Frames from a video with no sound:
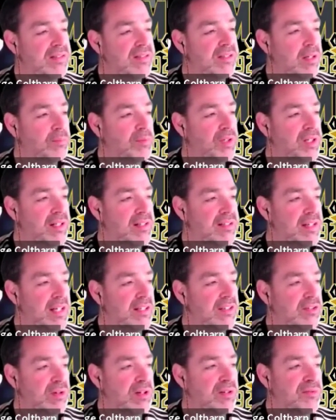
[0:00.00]
I'm going to take
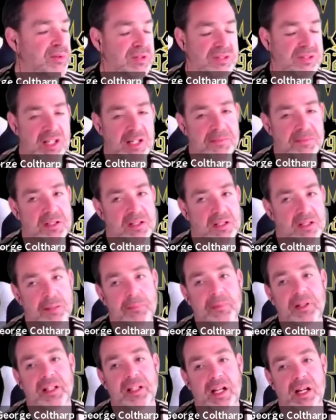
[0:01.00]
3 or 4 steps and I'm
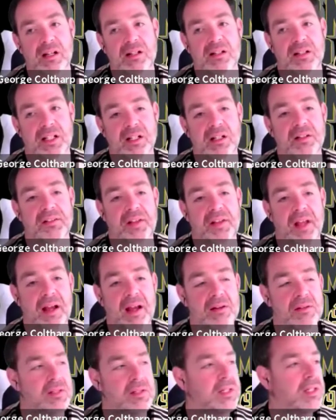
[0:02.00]
going to gear it down.